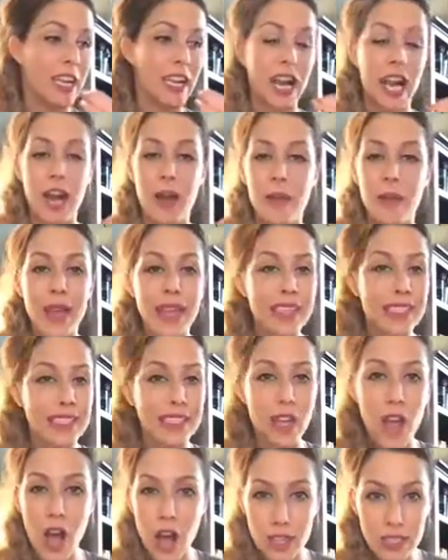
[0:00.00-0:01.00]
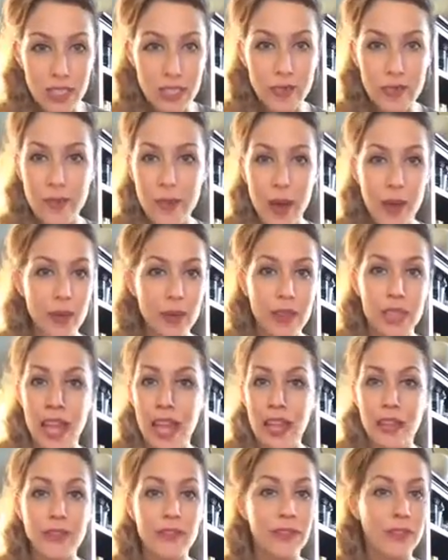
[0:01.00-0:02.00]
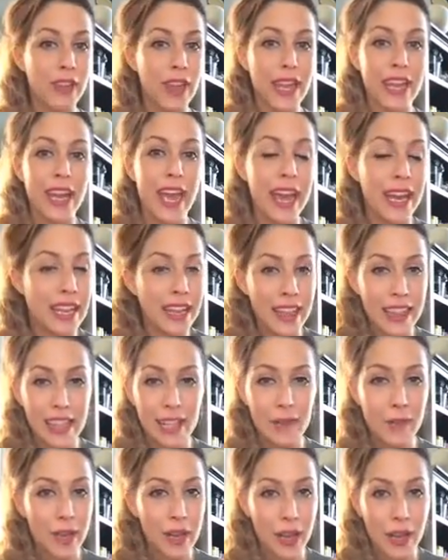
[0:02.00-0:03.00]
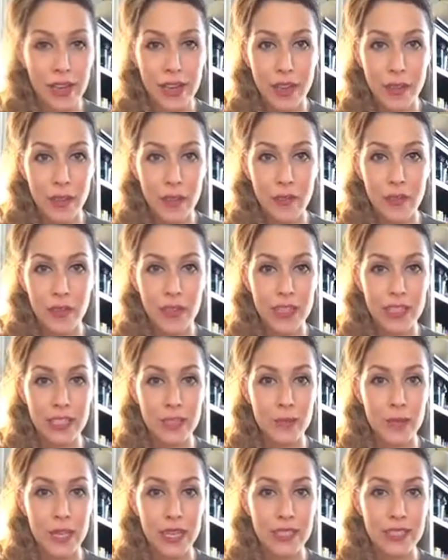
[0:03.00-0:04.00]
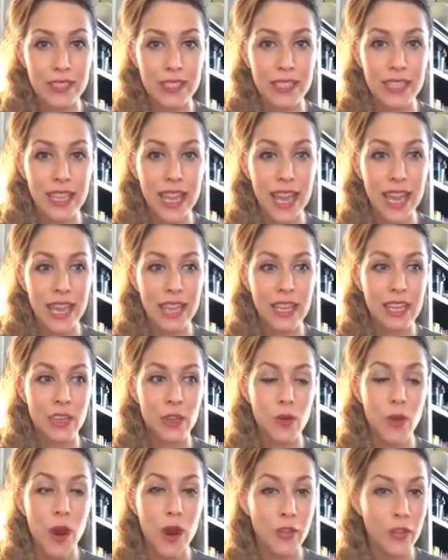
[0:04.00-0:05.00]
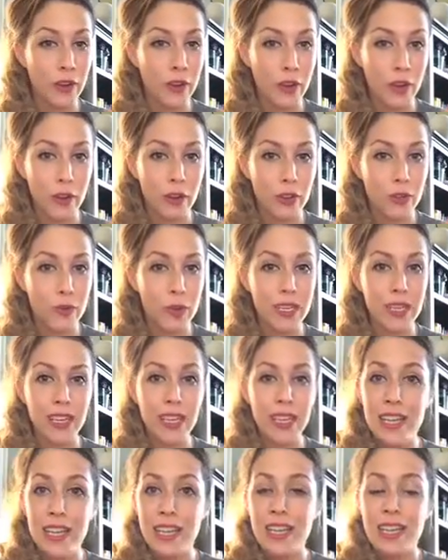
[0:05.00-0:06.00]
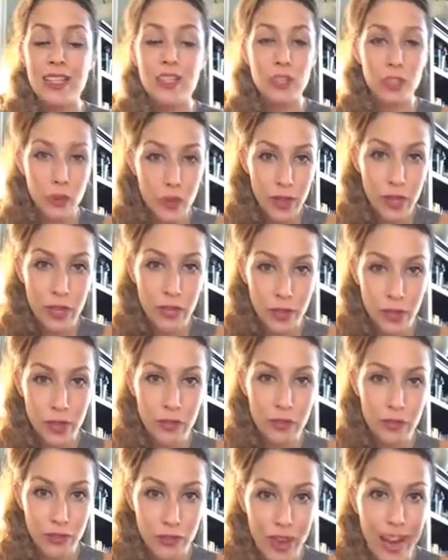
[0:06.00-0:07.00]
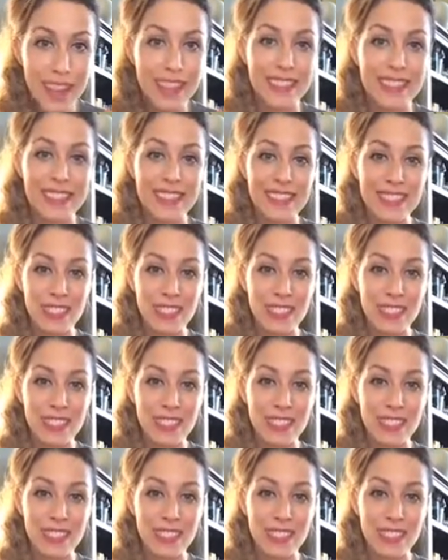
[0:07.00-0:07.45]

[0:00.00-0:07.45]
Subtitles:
And talk to them about life and anything beyond health and fitness, because you are their coach, but show that you're their friend.